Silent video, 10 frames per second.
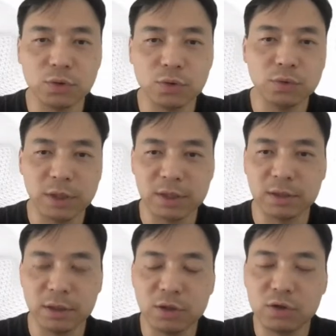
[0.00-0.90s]

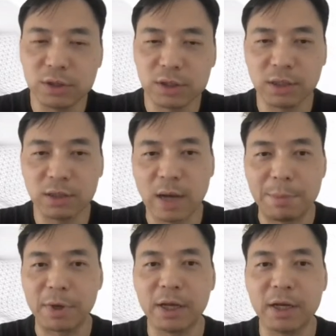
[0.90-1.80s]
these interesting
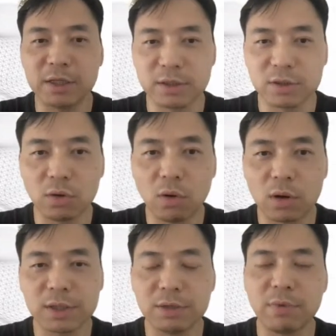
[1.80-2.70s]
applications, our
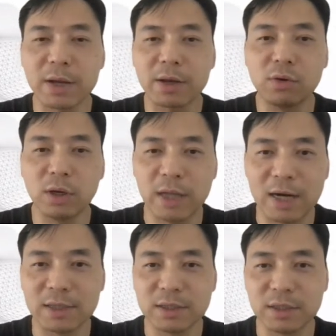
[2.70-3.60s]
theoretical
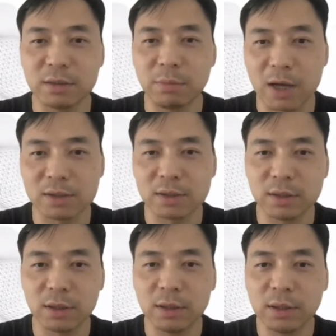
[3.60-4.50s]
analysis in the past
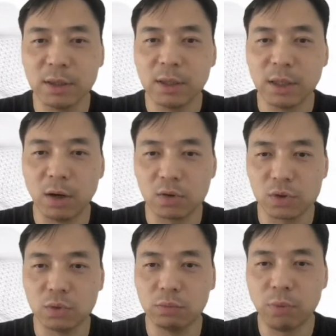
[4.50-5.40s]

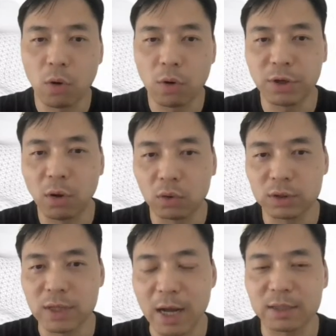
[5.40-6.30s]
also pointed out
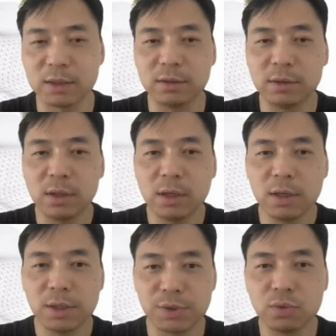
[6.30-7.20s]
that
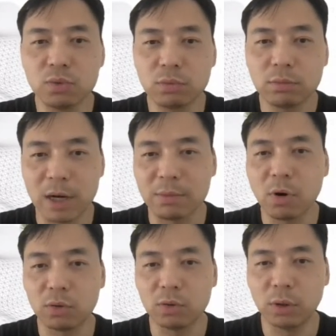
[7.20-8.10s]
through
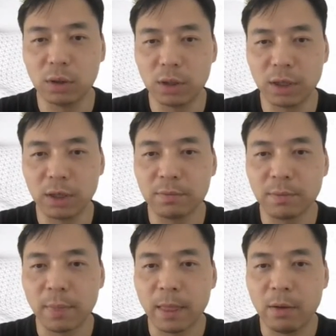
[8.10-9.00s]
multimodal learning,
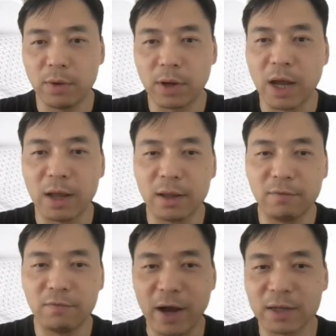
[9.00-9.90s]
we can
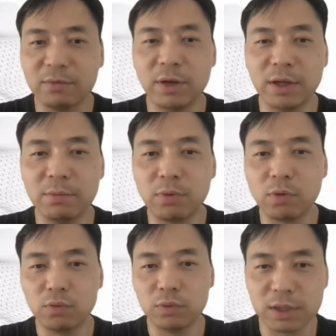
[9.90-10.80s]
effectively
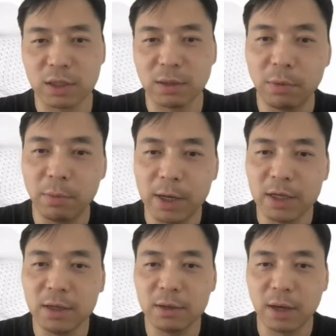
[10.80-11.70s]
improve the
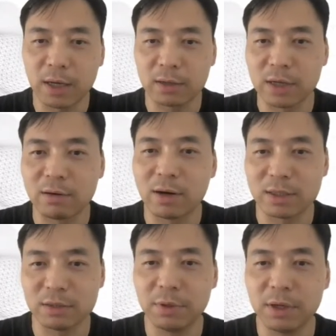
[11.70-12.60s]
stability and
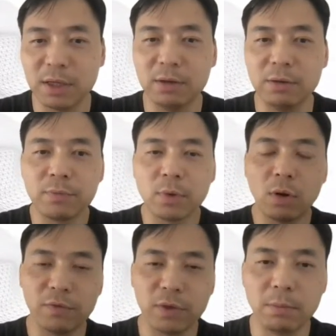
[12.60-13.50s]
generalizability
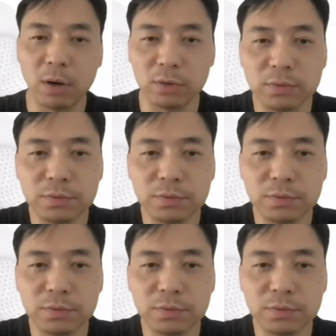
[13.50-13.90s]
of the model.